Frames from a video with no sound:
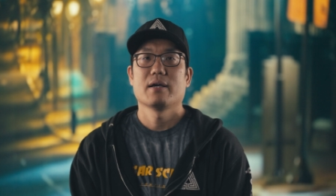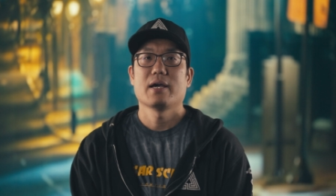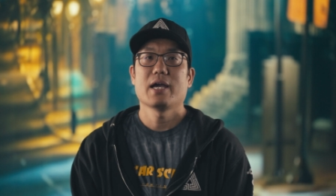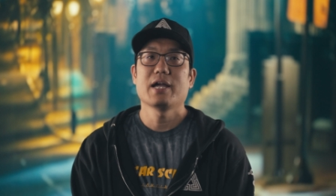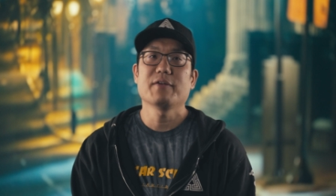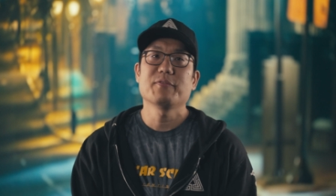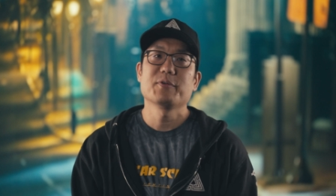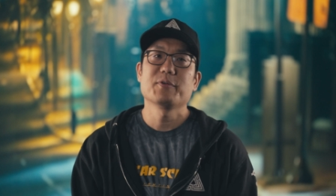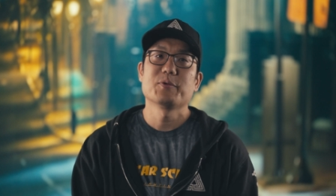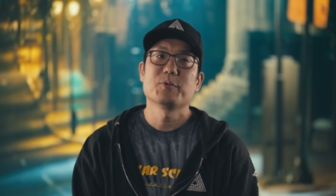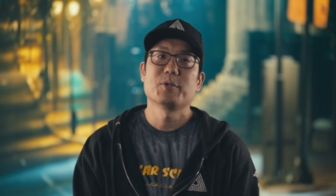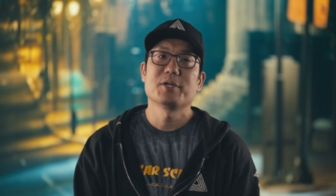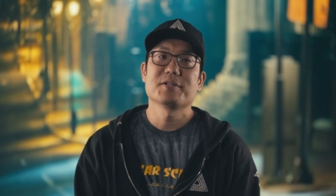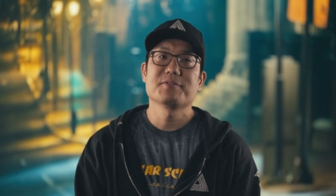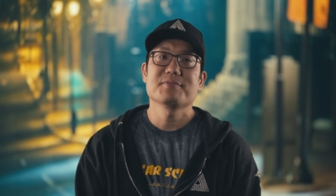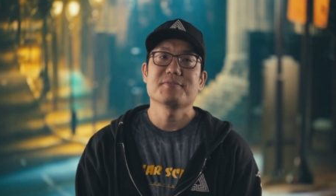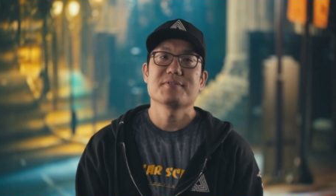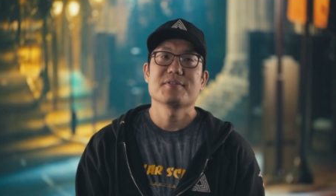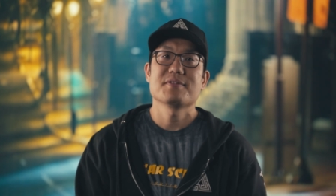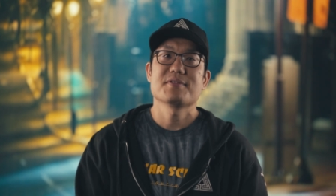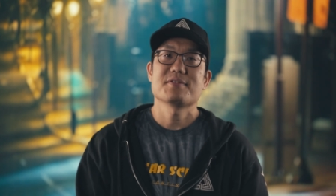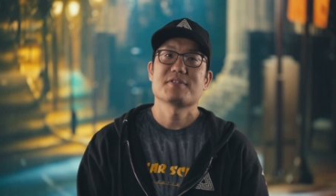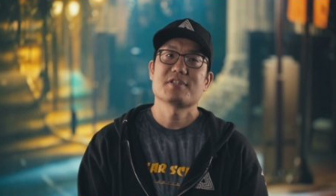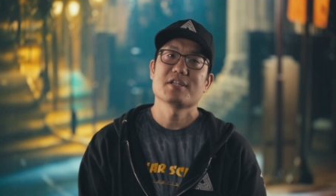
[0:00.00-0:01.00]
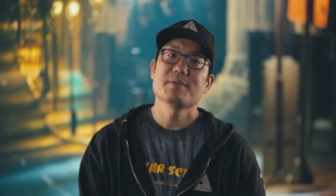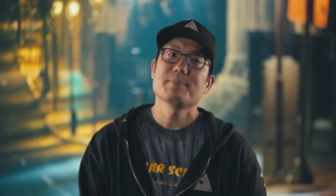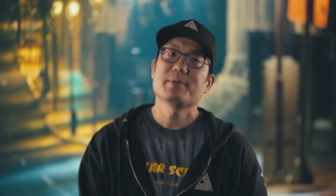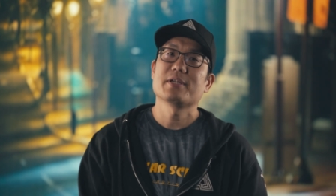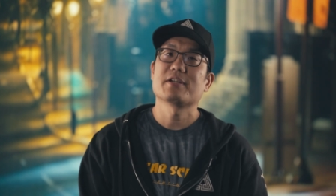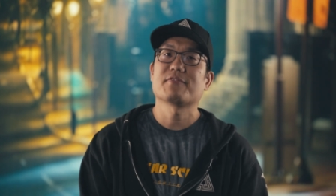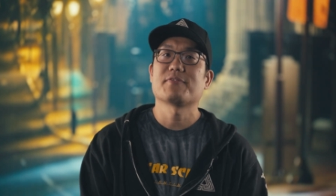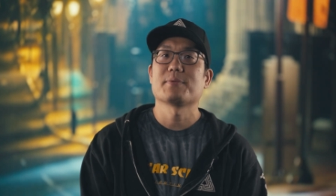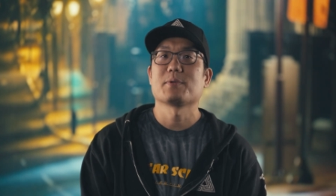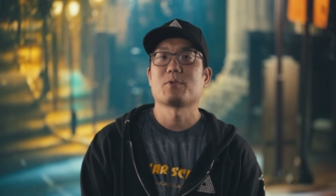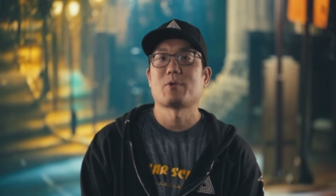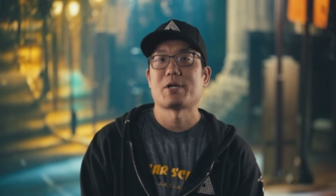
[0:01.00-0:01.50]
Hey everyone, Tim
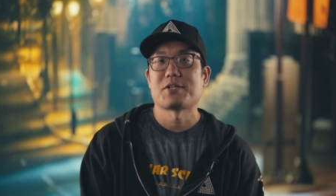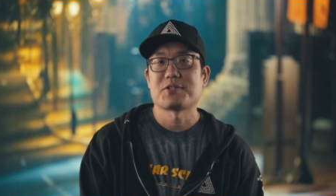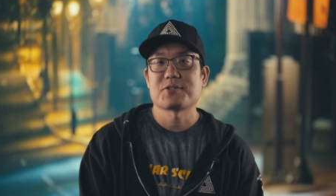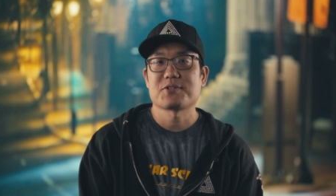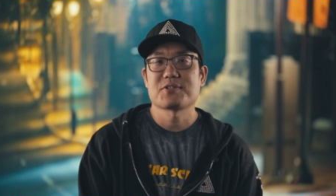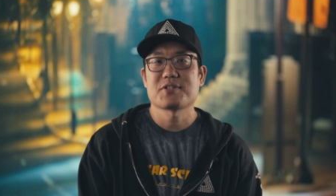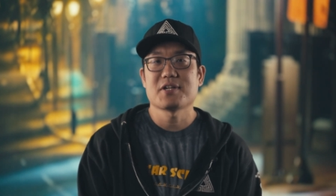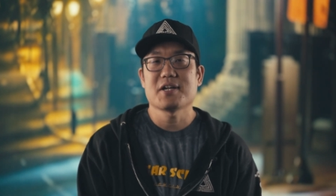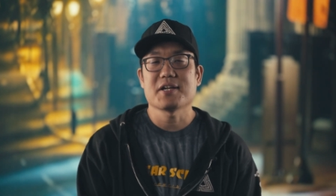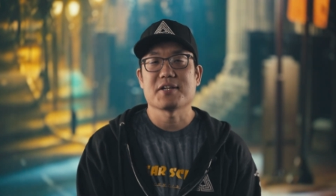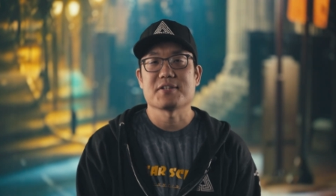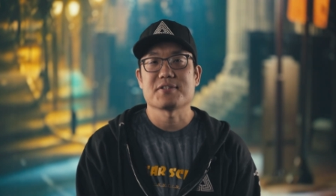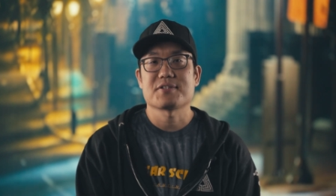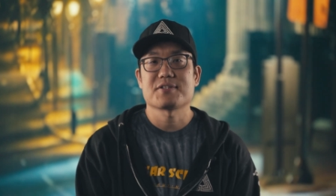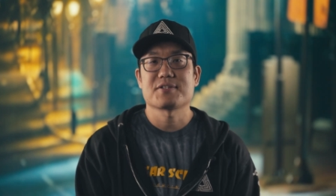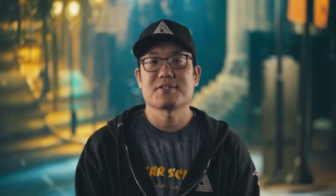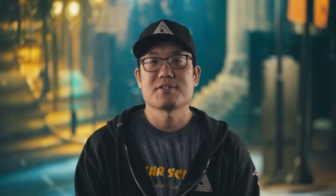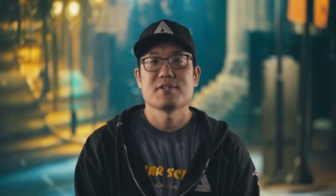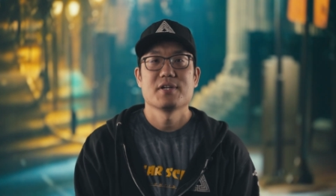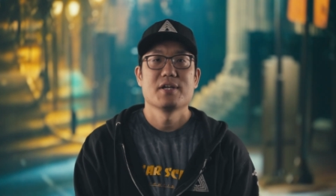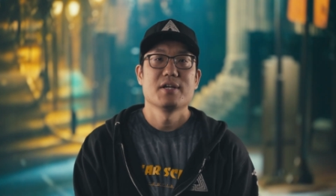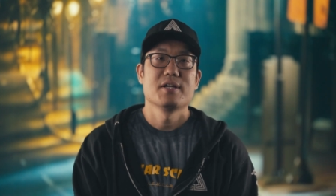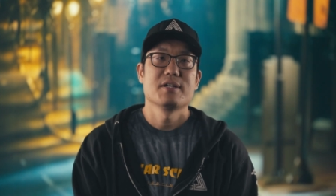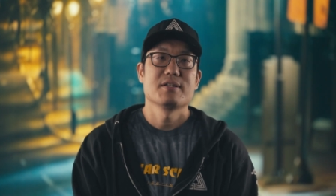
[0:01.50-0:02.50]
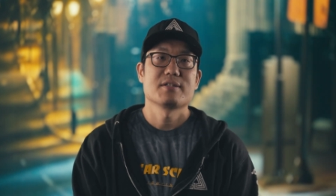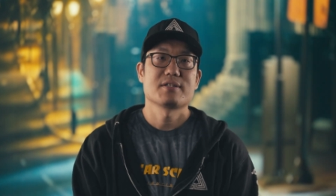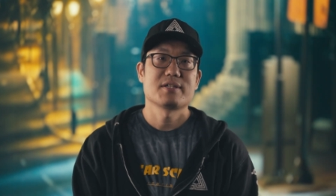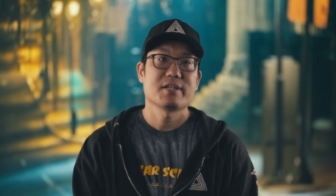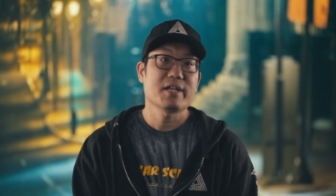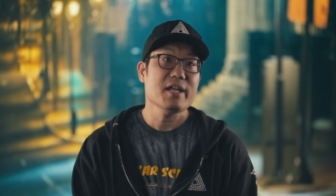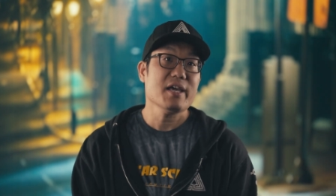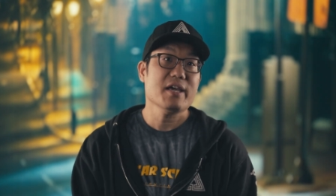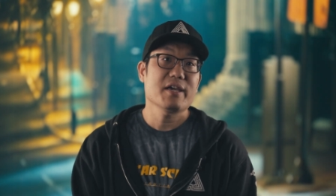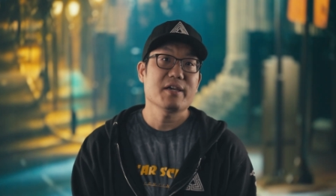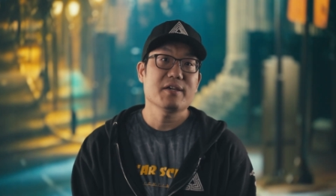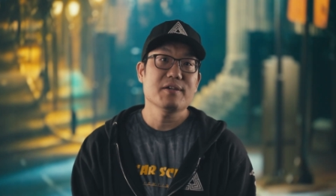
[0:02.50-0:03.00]
here from Quasar Science.
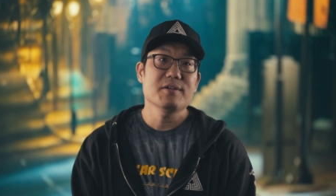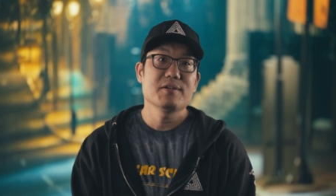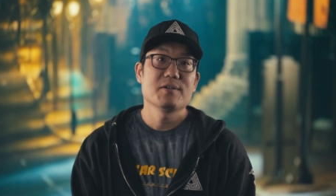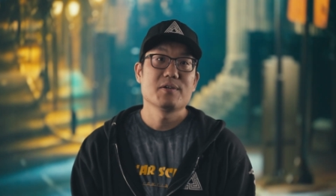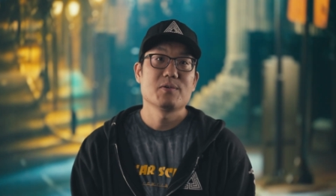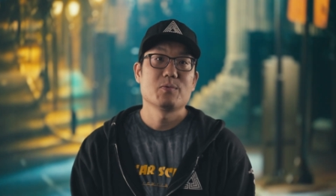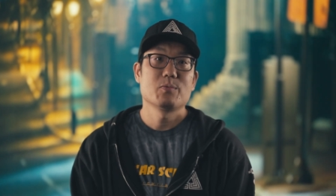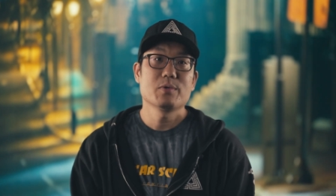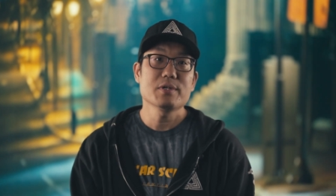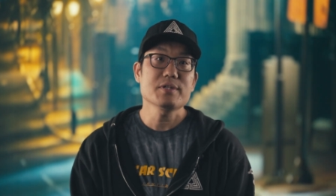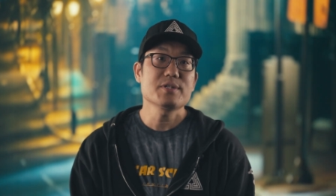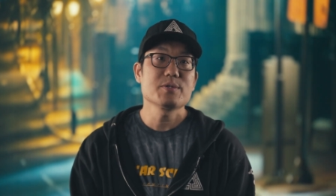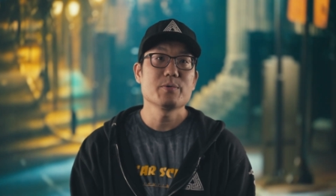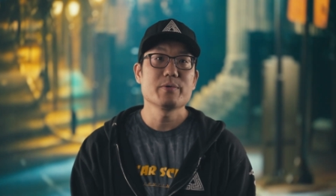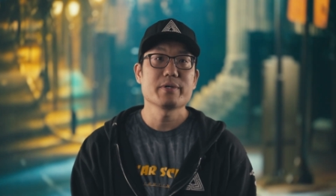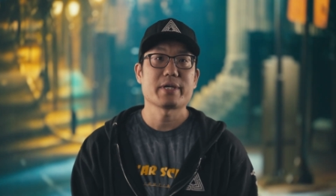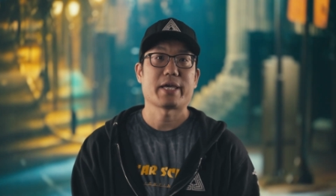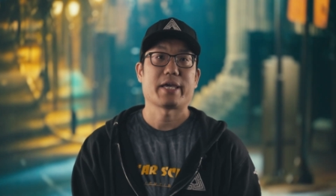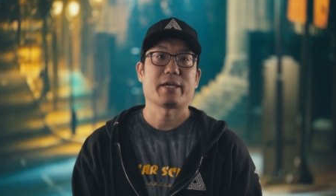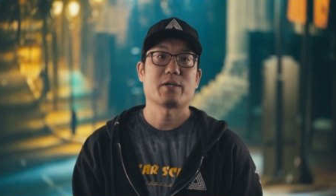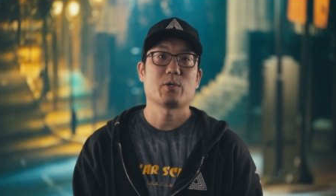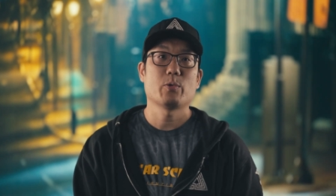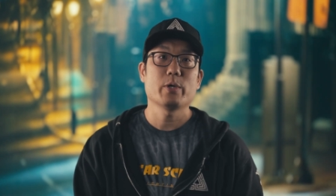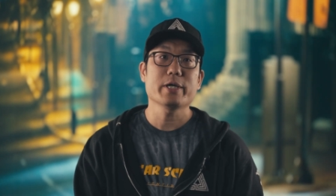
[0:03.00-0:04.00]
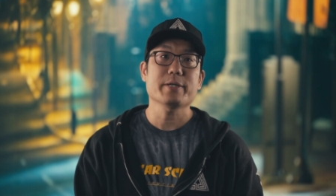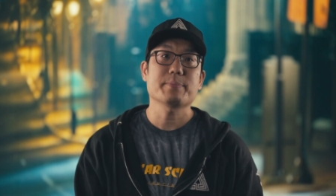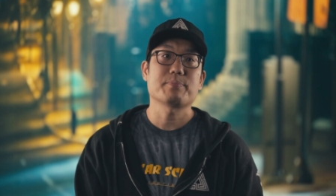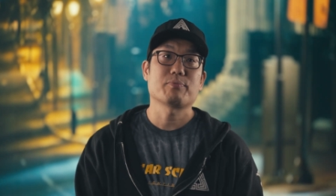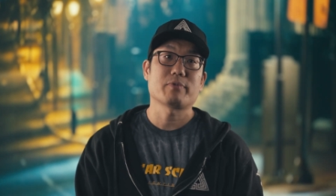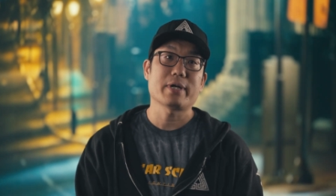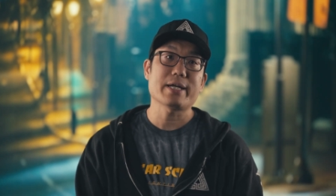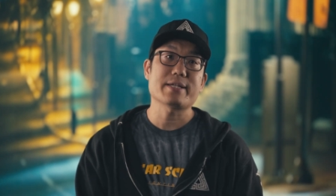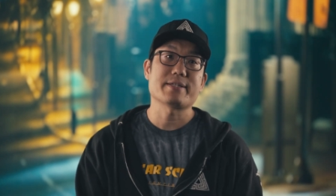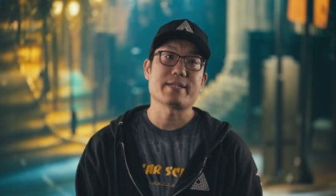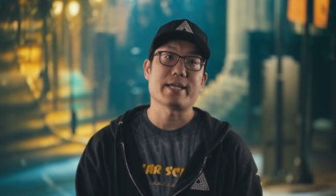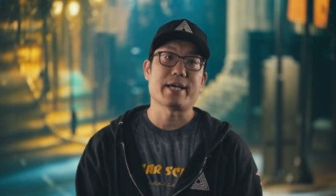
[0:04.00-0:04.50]
Today, we're doing a quick
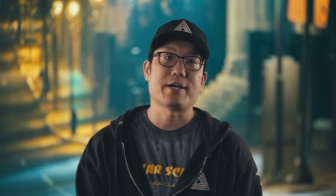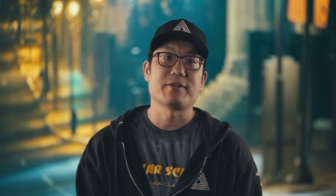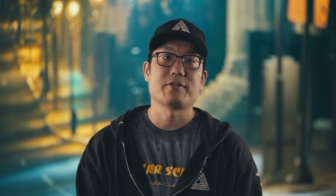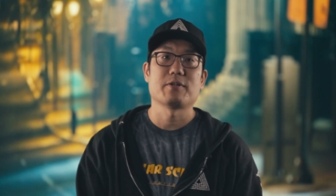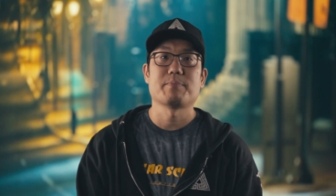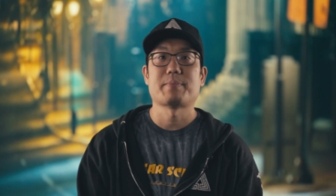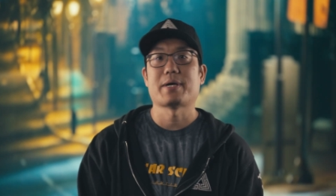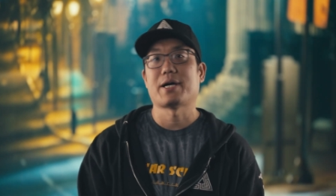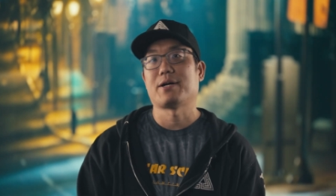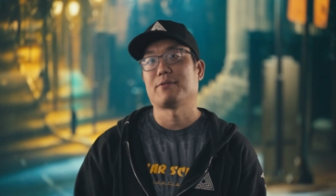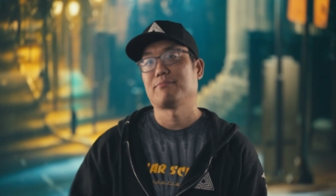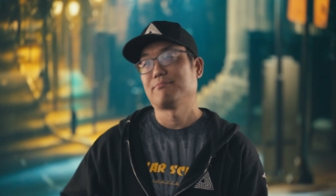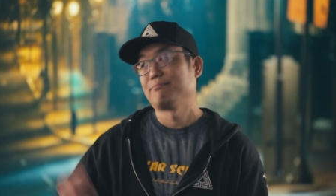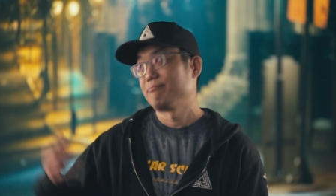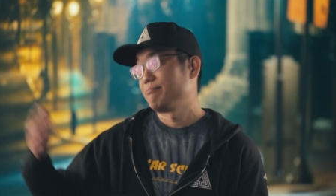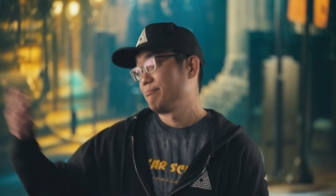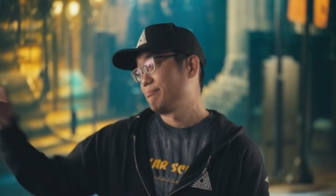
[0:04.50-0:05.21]
breakdown about